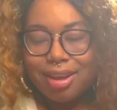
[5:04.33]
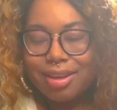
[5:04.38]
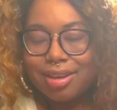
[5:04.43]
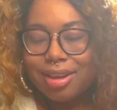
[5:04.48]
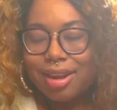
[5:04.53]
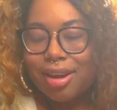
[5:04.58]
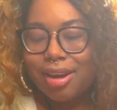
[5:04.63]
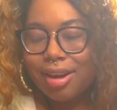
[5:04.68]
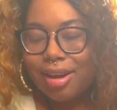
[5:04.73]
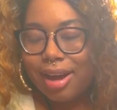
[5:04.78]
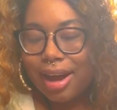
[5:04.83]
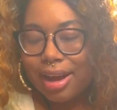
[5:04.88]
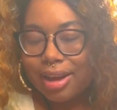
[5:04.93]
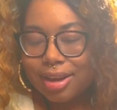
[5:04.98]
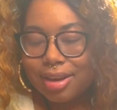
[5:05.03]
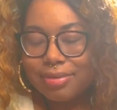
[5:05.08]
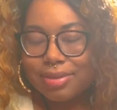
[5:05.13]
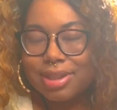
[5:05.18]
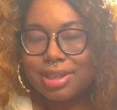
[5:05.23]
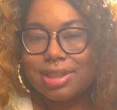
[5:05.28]
y'all i
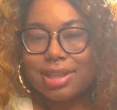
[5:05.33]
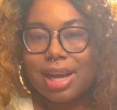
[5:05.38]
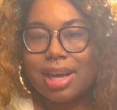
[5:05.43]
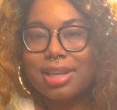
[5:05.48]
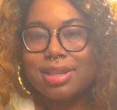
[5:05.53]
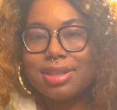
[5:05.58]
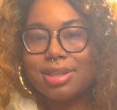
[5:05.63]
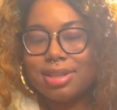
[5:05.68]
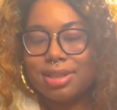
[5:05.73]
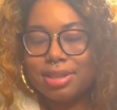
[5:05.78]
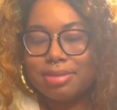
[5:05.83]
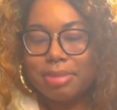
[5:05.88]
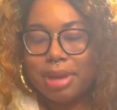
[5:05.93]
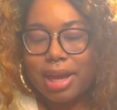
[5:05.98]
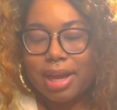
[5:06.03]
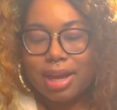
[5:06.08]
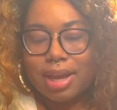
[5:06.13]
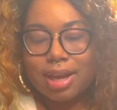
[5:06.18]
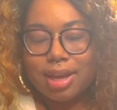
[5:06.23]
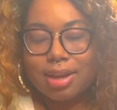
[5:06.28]
love the size of this
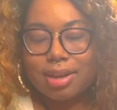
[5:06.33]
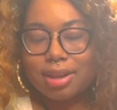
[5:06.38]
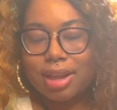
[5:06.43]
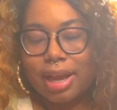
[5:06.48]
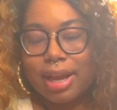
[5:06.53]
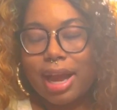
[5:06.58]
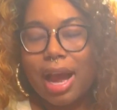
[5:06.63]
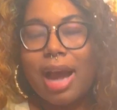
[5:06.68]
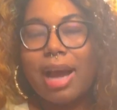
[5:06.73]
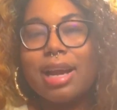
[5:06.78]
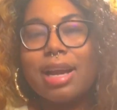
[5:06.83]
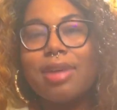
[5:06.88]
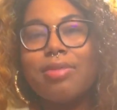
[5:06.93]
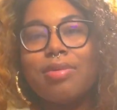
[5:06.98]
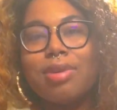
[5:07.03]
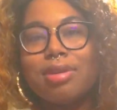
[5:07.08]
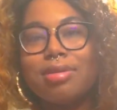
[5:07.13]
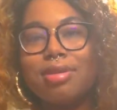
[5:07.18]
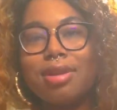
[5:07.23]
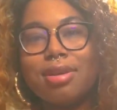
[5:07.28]
bag like i didn't
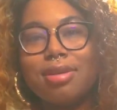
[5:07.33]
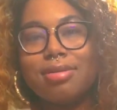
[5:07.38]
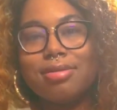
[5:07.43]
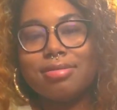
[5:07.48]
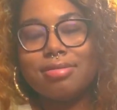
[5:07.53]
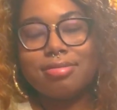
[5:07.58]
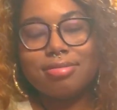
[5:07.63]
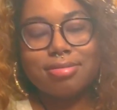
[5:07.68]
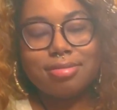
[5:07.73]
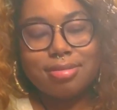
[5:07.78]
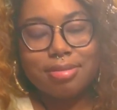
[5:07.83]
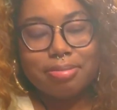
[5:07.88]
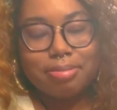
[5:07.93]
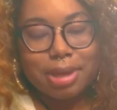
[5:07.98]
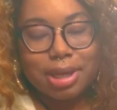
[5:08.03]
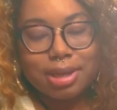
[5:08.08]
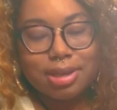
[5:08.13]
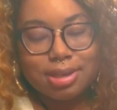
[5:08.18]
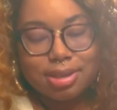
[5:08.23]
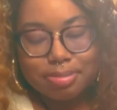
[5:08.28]
want no
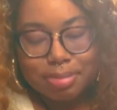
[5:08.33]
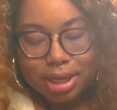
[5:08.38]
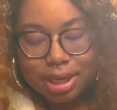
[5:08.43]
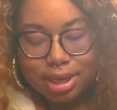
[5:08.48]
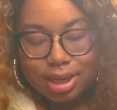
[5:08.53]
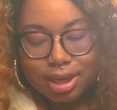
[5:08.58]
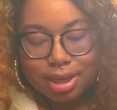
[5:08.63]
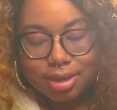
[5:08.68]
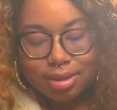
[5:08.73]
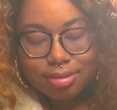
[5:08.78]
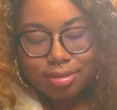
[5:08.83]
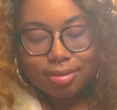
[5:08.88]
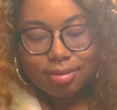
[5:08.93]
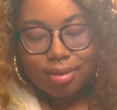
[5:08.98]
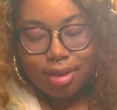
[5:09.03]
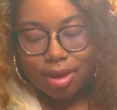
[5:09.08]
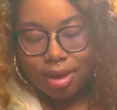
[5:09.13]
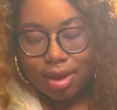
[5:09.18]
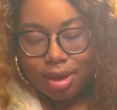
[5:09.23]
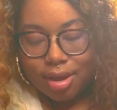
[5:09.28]
big speedy
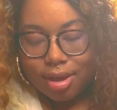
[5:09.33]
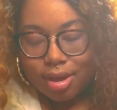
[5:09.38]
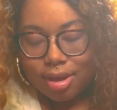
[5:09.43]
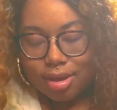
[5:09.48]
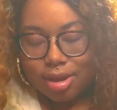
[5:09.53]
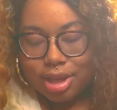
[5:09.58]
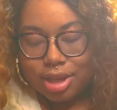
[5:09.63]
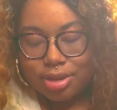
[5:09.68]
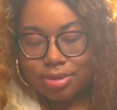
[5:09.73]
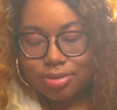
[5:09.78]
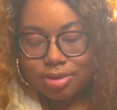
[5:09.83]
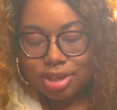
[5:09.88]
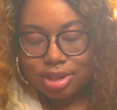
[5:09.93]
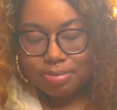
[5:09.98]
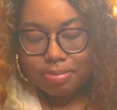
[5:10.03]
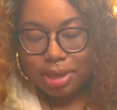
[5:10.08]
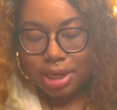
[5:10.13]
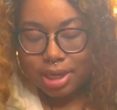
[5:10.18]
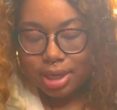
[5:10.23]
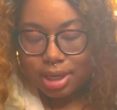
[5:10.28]
huge
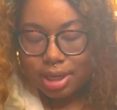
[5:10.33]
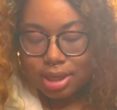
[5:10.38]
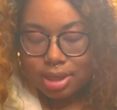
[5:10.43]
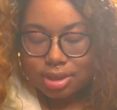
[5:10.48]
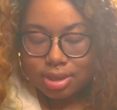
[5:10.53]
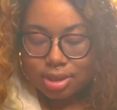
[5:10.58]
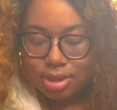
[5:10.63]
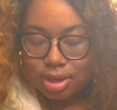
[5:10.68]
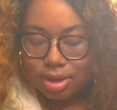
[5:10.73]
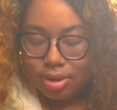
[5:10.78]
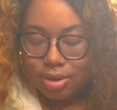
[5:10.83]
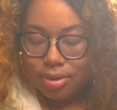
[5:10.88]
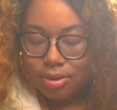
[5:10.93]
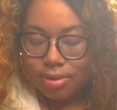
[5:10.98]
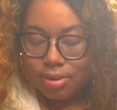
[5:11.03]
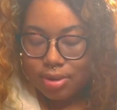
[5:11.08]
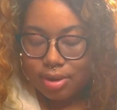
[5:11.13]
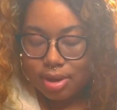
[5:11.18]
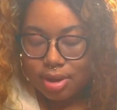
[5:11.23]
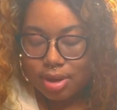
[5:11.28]
speedy
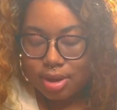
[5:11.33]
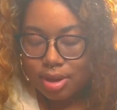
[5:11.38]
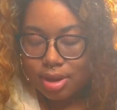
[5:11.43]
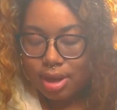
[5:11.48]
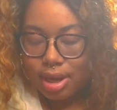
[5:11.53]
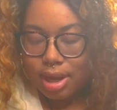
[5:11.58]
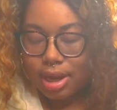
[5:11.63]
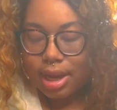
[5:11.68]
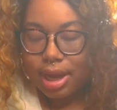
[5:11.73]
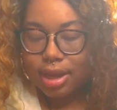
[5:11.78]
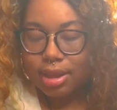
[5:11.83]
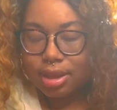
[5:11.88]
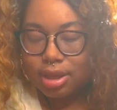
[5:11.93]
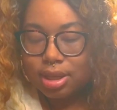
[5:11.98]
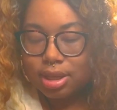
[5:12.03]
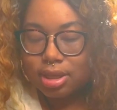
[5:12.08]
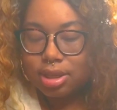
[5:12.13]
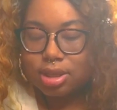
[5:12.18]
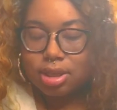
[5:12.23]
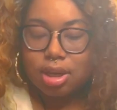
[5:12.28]
so i got
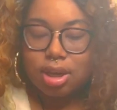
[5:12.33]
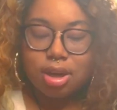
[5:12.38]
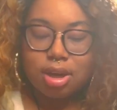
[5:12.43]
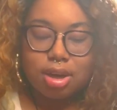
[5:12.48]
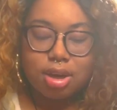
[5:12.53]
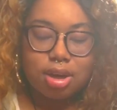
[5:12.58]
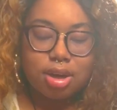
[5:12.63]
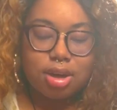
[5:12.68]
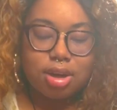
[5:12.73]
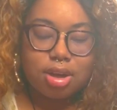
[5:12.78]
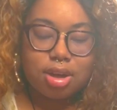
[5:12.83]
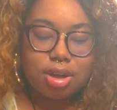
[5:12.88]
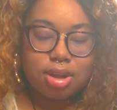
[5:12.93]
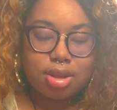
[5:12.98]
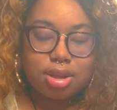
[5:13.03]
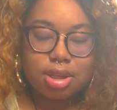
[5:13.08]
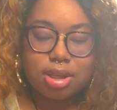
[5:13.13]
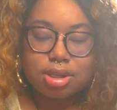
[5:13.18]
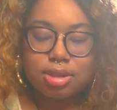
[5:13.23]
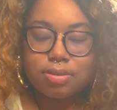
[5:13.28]
this y'all
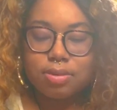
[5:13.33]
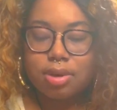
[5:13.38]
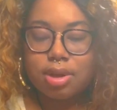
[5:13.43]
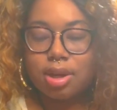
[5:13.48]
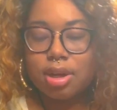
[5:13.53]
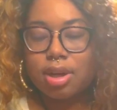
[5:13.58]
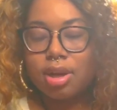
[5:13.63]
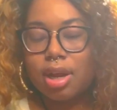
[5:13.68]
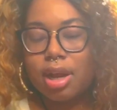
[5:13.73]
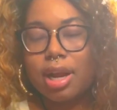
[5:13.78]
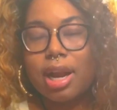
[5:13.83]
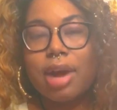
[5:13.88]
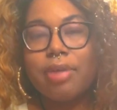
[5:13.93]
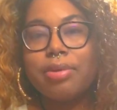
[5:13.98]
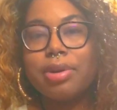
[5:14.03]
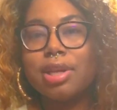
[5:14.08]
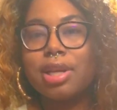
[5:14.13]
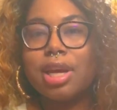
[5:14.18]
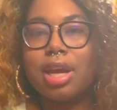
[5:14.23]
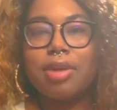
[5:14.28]
this one and i
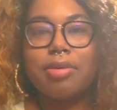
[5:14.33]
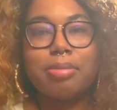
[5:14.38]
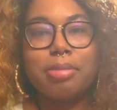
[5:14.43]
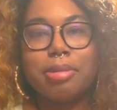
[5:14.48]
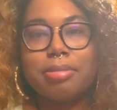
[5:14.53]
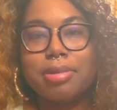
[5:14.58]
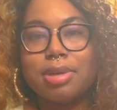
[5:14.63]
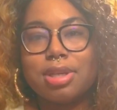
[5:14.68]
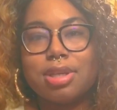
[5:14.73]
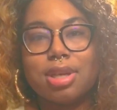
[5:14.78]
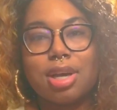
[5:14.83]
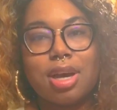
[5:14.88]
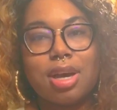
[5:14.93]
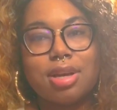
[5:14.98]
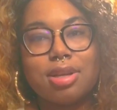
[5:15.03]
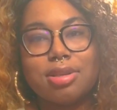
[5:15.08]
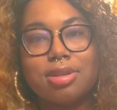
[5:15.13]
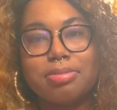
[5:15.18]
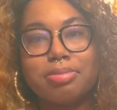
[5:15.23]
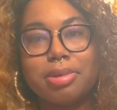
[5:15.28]
really can't remember the
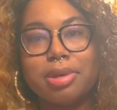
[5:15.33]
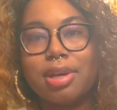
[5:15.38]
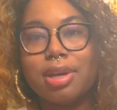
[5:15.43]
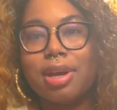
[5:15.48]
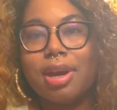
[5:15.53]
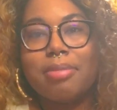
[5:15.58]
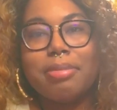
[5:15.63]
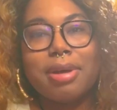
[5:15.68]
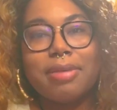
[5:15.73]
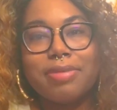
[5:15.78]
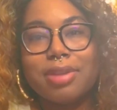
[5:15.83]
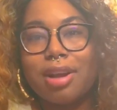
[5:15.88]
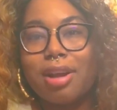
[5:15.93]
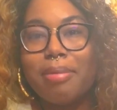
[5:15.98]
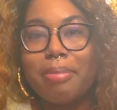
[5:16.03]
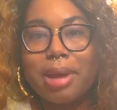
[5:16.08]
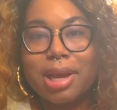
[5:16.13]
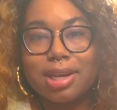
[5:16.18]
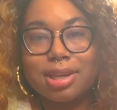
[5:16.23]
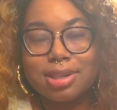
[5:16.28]
size but i'm gonna have to go
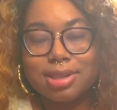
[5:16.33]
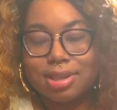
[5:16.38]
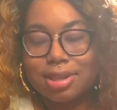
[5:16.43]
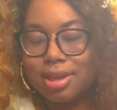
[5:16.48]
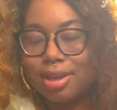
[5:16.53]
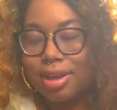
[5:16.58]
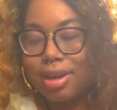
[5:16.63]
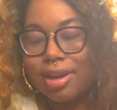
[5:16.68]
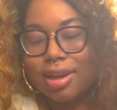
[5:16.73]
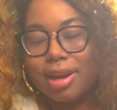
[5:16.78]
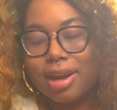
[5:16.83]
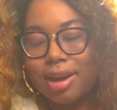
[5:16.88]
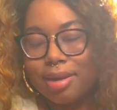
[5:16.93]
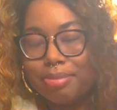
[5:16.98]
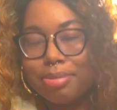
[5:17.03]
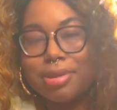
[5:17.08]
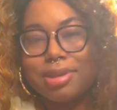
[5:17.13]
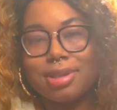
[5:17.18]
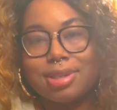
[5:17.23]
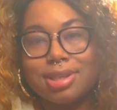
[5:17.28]
back and see and then i'll
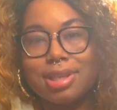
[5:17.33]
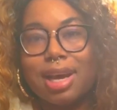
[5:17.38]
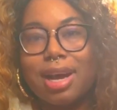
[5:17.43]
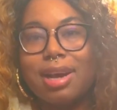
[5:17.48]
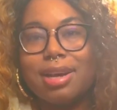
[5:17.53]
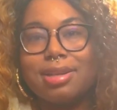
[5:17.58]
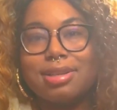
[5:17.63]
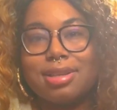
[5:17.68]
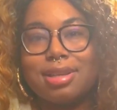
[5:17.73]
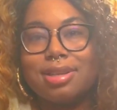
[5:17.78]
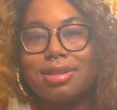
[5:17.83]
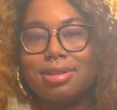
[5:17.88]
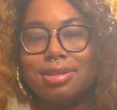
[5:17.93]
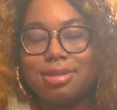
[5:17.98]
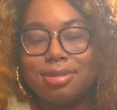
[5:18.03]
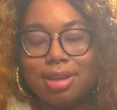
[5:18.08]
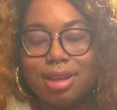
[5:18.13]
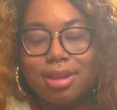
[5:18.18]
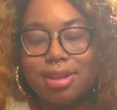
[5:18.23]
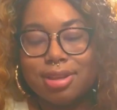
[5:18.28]
put the size in
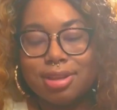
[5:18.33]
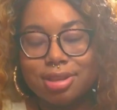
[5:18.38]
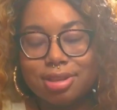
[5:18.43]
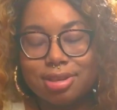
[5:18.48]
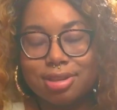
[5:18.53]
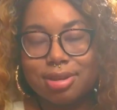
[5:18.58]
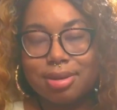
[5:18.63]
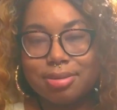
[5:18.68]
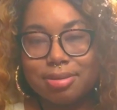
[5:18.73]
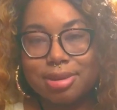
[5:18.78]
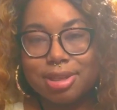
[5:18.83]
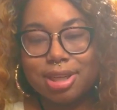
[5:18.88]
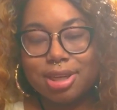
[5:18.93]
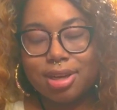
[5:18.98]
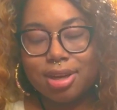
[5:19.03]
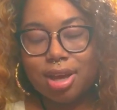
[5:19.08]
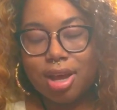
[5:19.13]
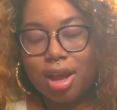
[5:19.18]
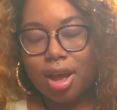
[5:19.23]
in the description